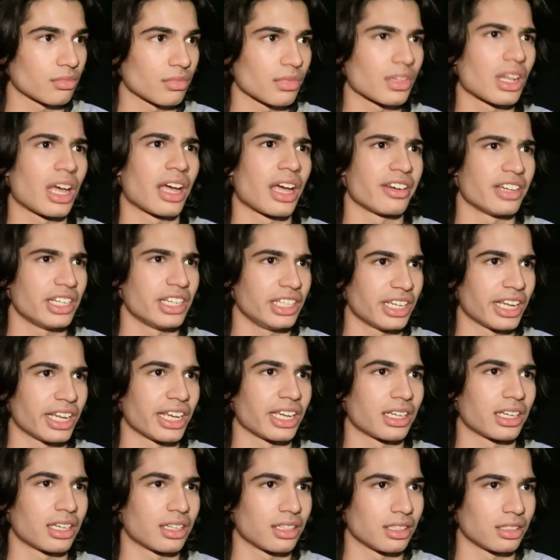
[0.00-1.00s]
I really
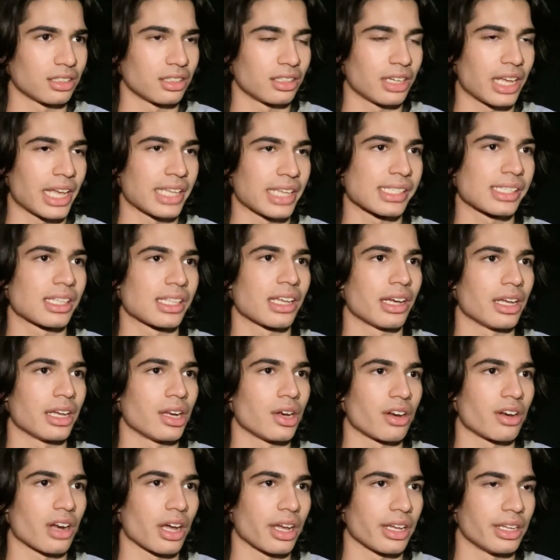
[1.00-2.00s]
like uh, Esther
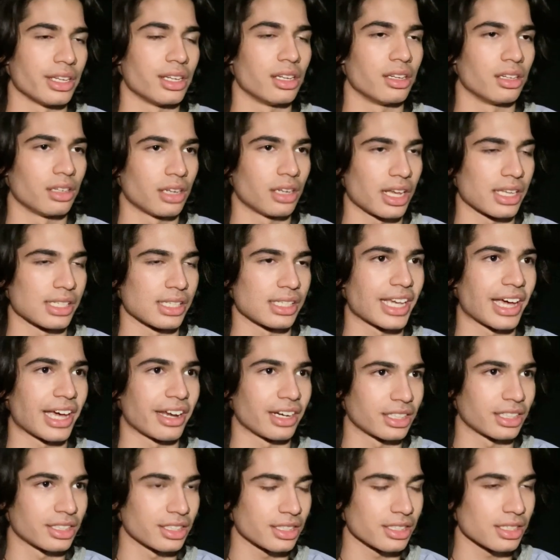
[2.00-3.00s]
and Rahil as
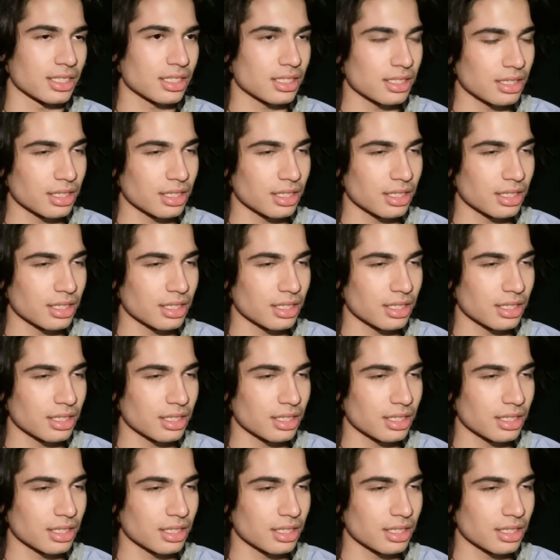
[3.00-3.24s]
characters.